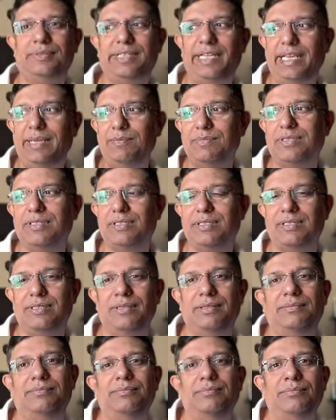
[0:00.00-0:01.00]
teams
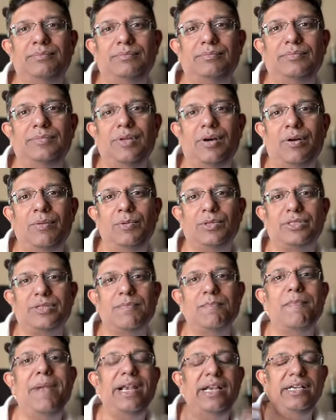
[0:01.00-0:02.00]

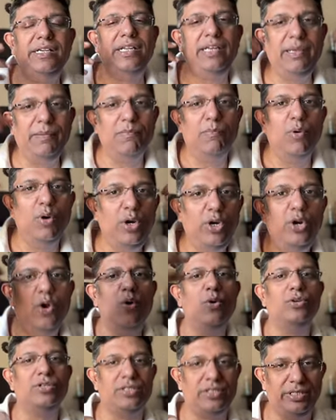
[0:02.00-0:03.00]
almost mentally
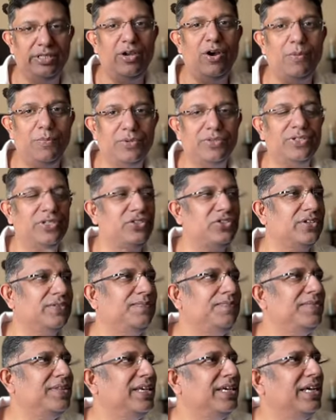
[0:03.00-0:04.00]
bulldoze the opposition.
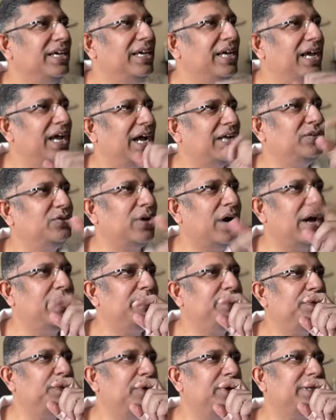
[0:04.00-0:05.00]
And so I
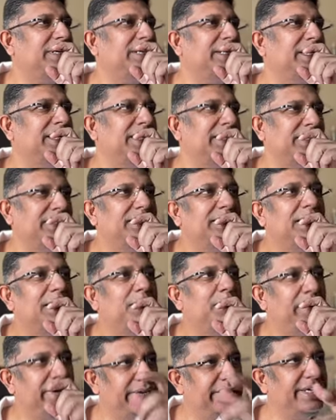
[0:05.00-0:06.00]
would put
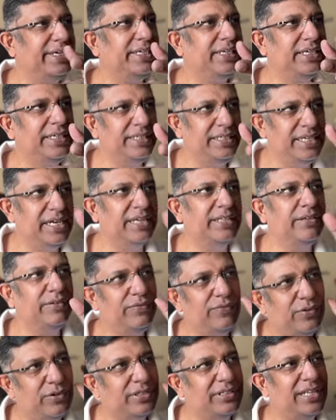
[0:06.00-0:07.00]
Mayank
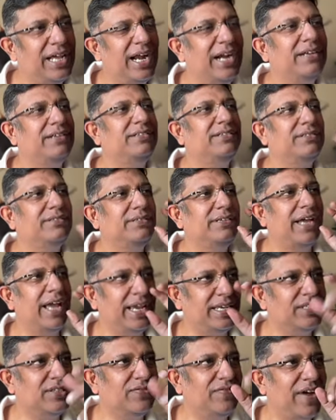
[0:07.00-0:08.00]
Yadav for that
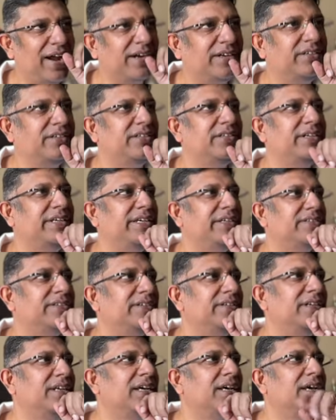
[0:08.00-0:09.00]
X factor
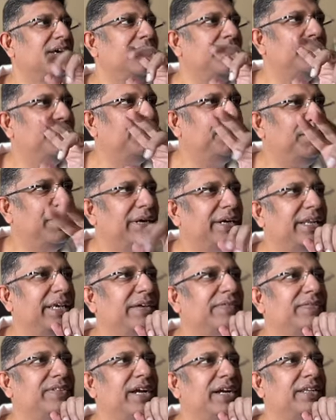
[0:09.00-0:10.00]
reason. But
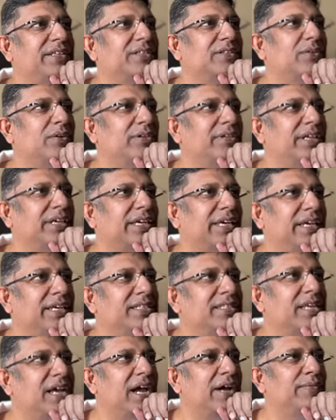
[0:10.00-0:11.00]
if that is not the
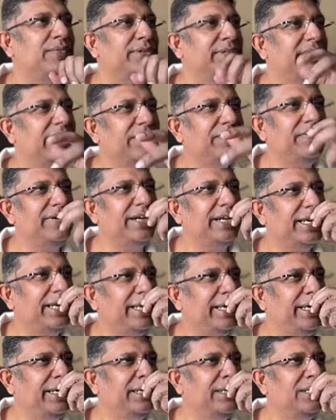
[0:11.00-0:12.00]
case, I would
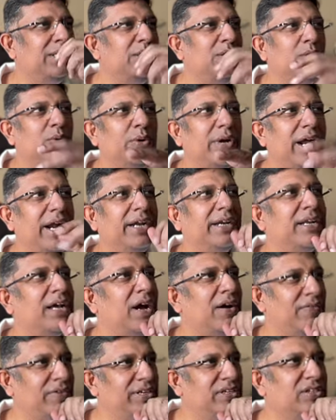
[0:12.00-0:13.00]
definitely look at
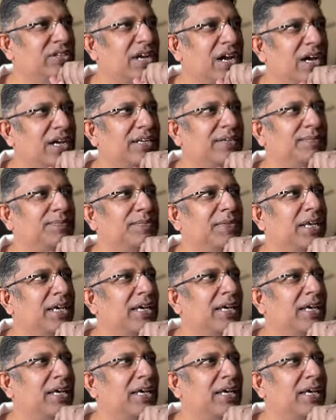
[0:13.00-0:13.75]
Avesh Khan